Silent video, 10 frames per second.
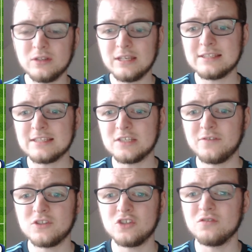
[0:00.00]
got the
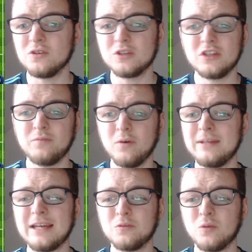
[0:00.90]
assist for Giroud, could have
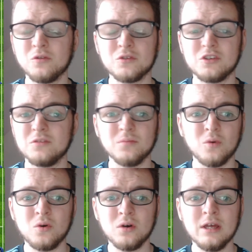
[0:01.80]
probably had 1 or 2
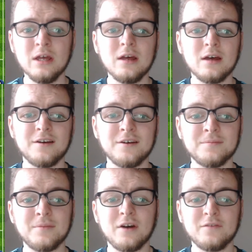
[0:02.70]
more.
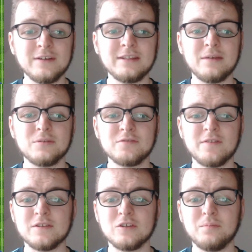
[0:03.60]
I think that it was a
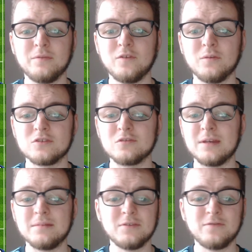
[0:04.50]
very good performance from
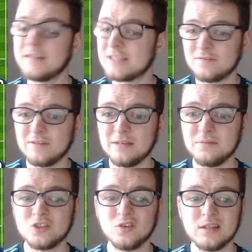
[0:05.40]
him. Defensively, he
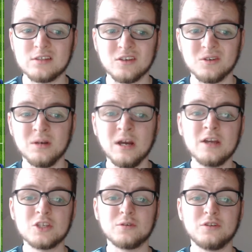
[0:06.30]
was solid too,
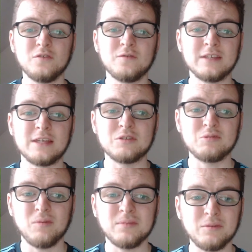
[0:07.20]
so I do think he
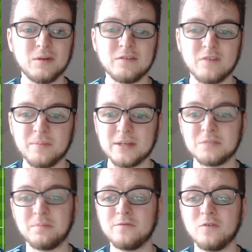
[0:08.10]
was probably one of our
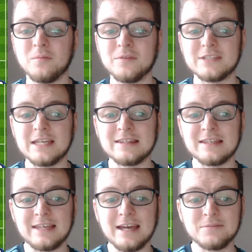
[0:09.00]
better performers in
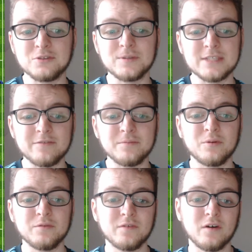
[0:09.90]
the game, so a
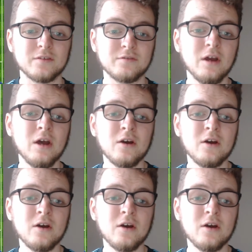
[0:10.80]
7.5